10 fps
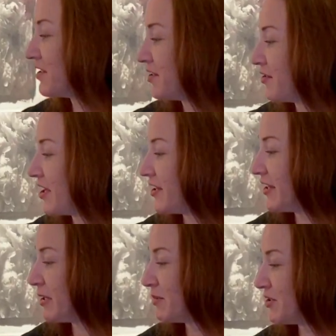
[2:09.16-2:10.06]
an
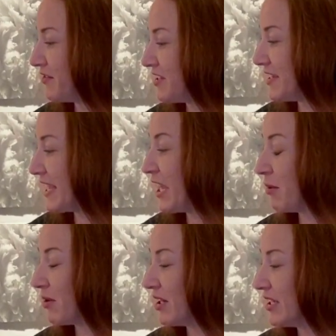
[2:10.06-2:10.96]
image of his
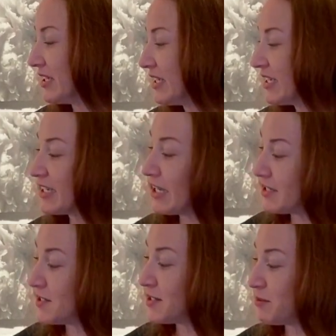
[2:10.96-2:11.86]
camera.
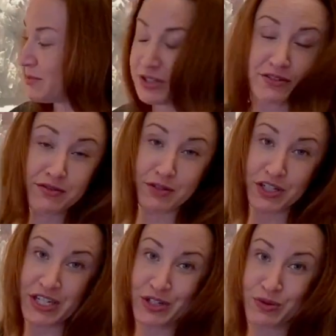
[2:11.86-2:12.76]
Custom built
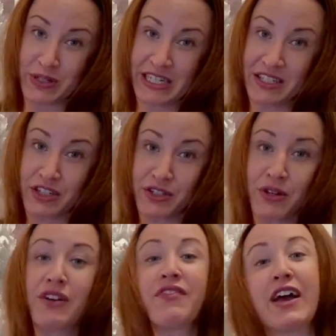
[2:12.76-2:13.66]
1420
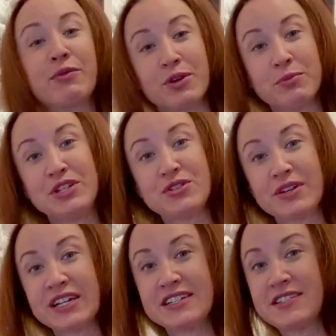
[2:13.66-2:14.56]
Deerdorf. I will be
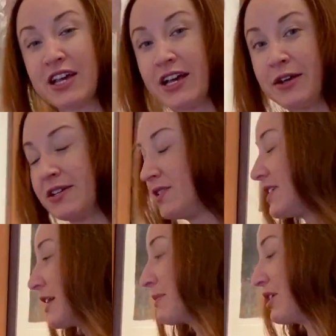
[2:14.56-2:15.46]
doing a
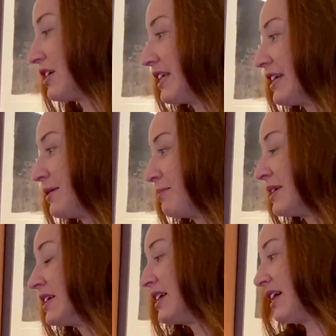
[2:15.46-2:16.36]
segment on him
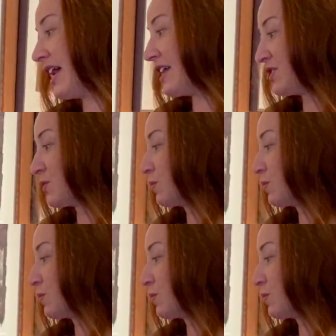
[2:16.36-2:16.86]
as